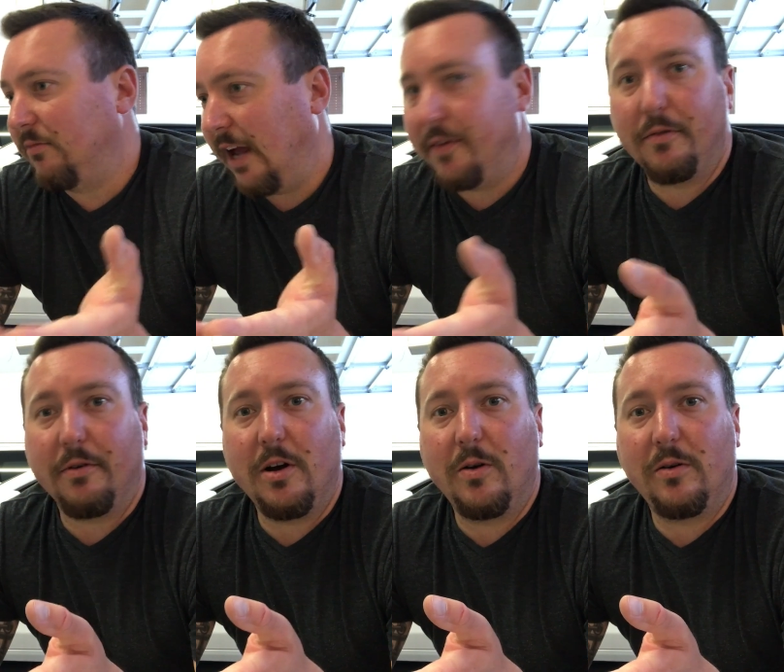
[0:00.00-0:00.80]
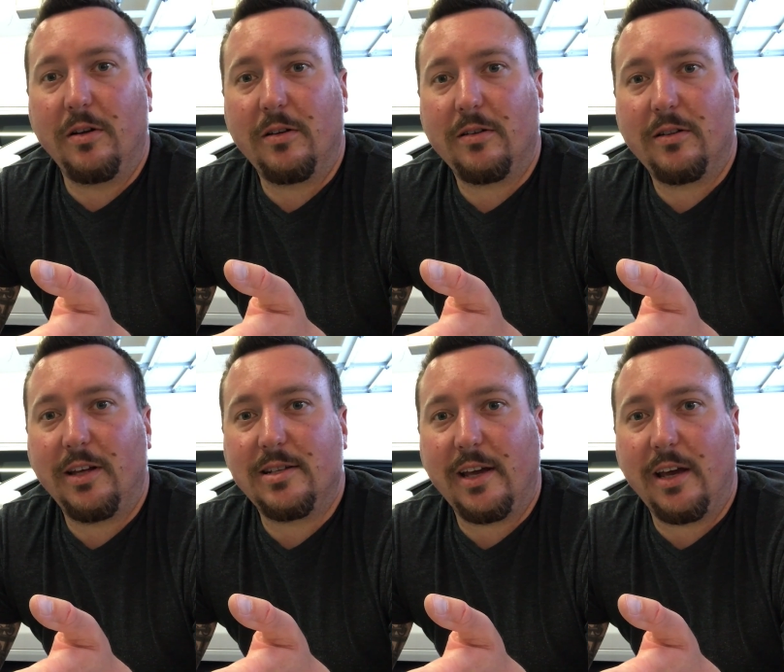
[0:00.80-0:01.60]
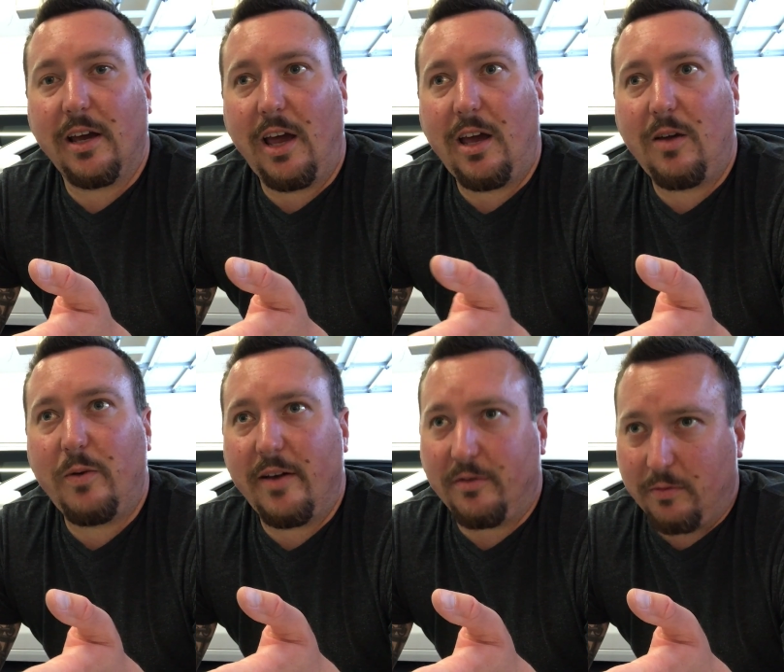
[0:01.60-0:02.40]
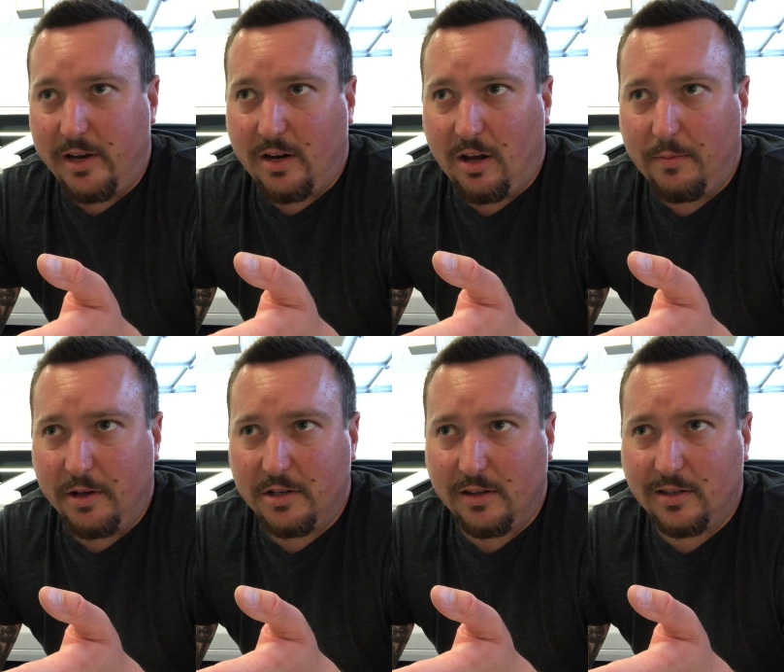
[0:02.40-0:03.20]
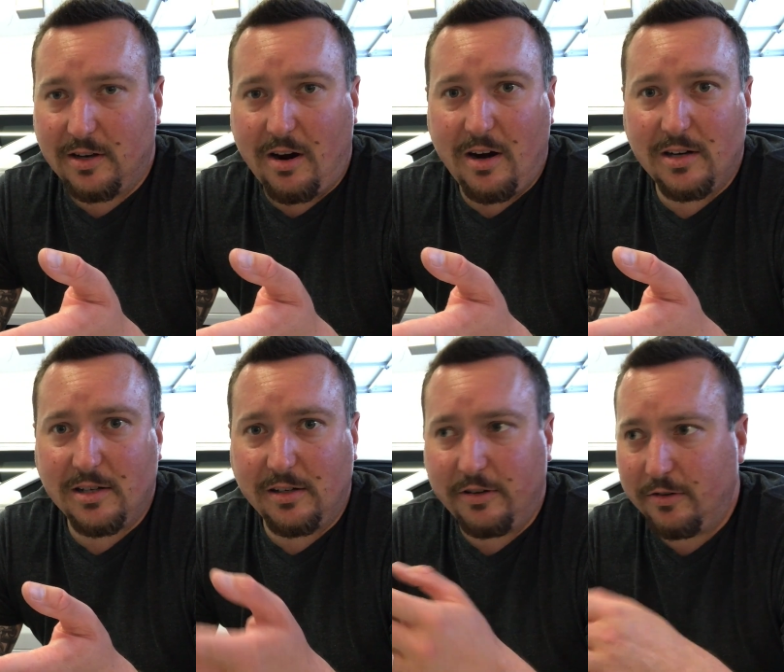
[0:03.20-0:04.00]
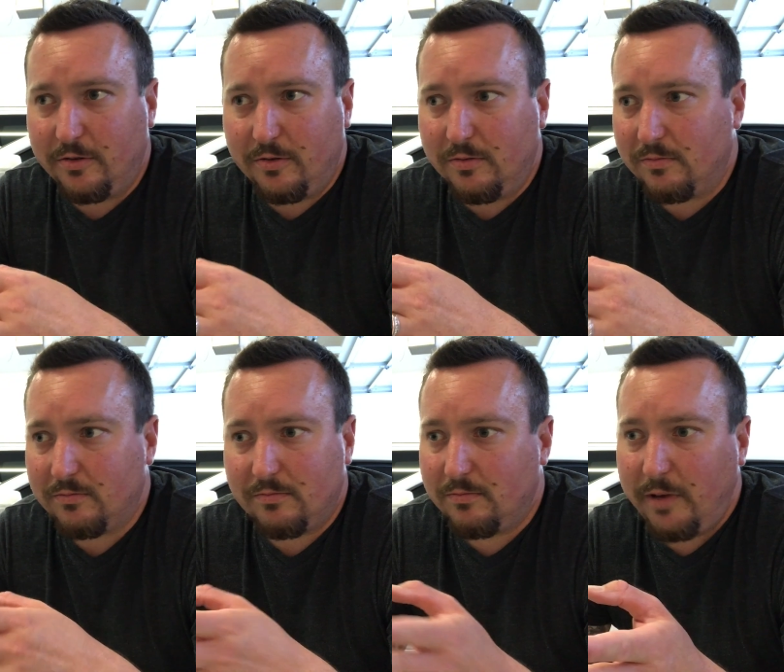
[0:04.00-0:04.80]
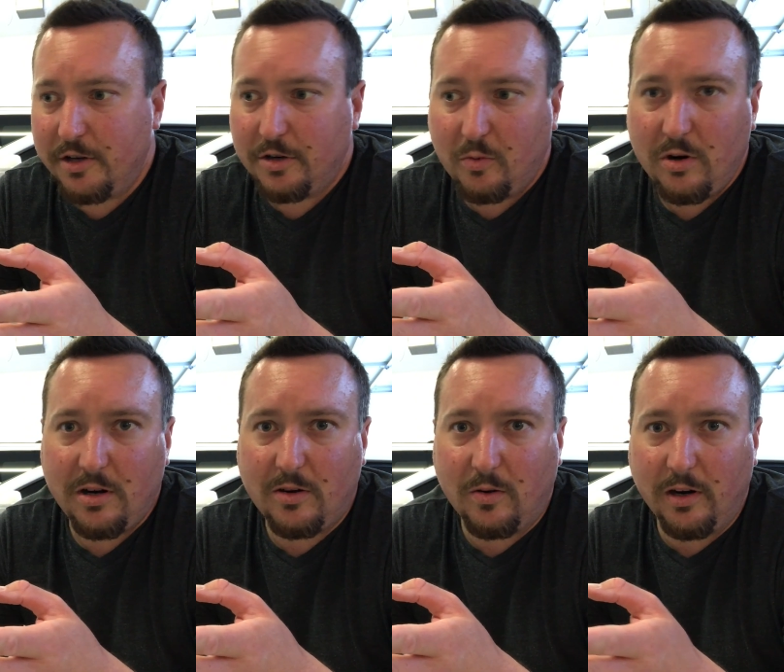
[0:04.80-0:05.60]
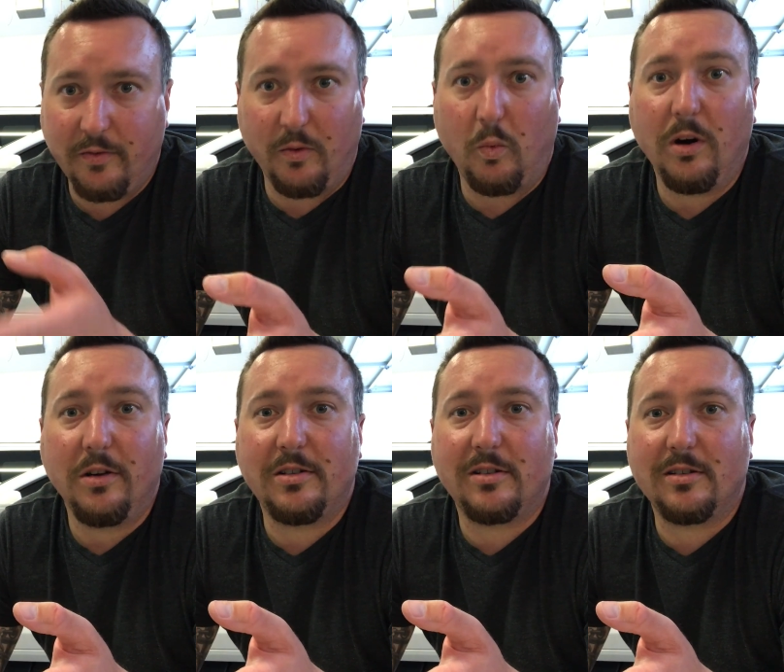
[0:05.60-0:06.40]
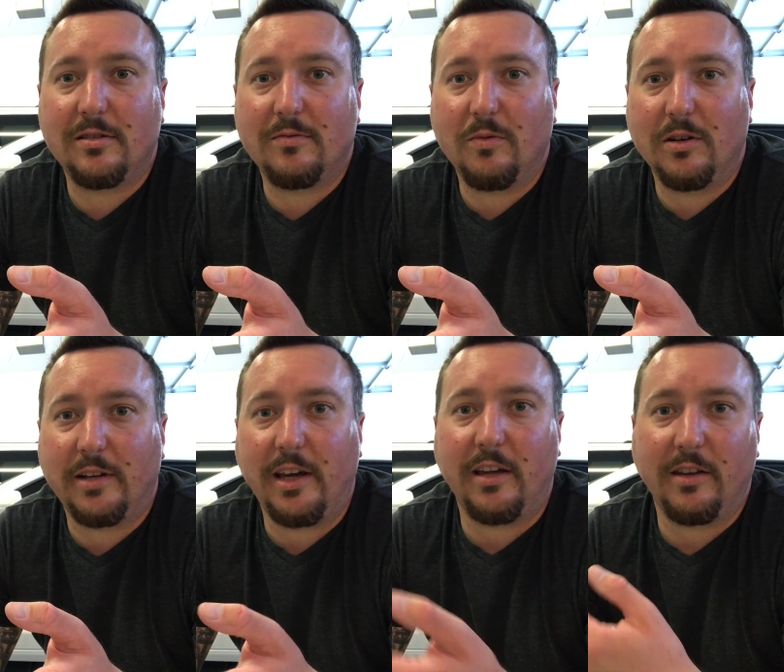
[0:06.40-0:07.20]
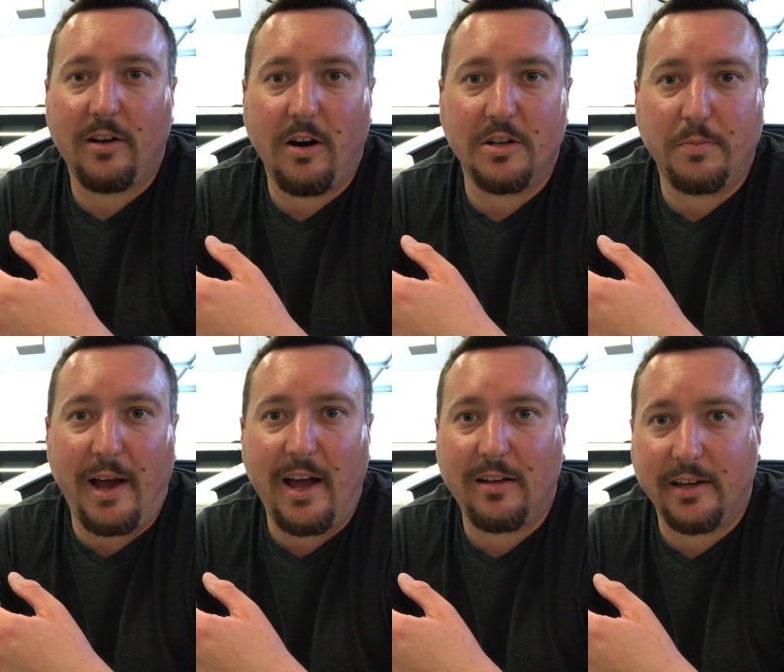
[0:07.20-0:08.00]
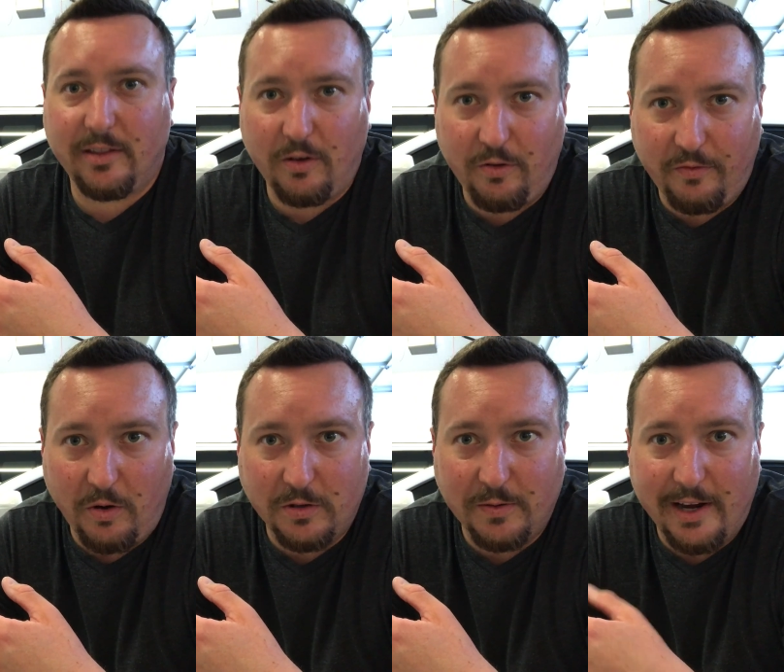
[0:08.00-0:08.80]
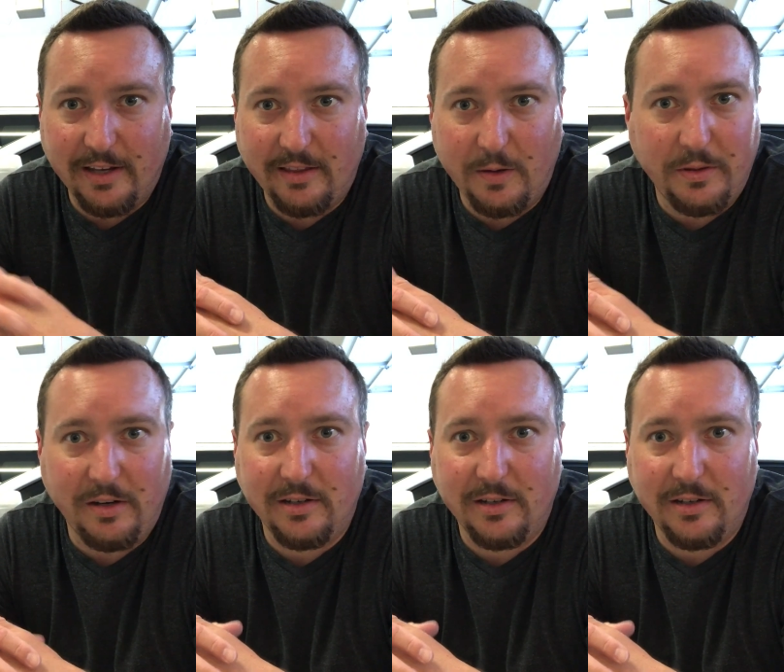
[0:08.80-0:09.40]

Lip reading: down the road they say, hey, we have to recall a bunch of these cars and do major work, or even worse, we're taking the cars back, like the whole Volkswagen thing with their